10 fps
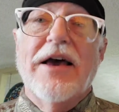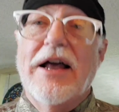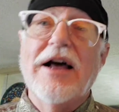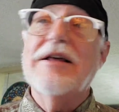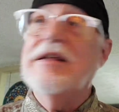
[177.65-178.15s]

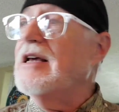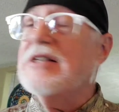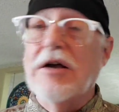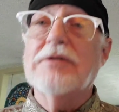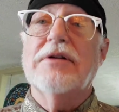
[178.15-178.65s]
And I it
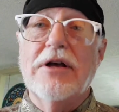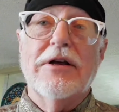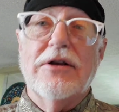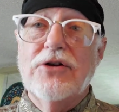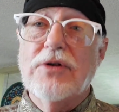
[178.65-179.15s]
took,
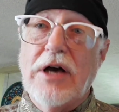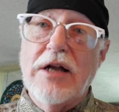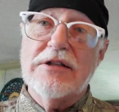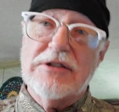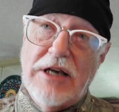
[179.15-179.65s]
you got
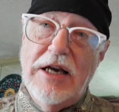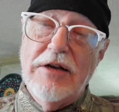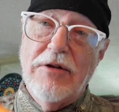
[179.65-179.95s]
a scale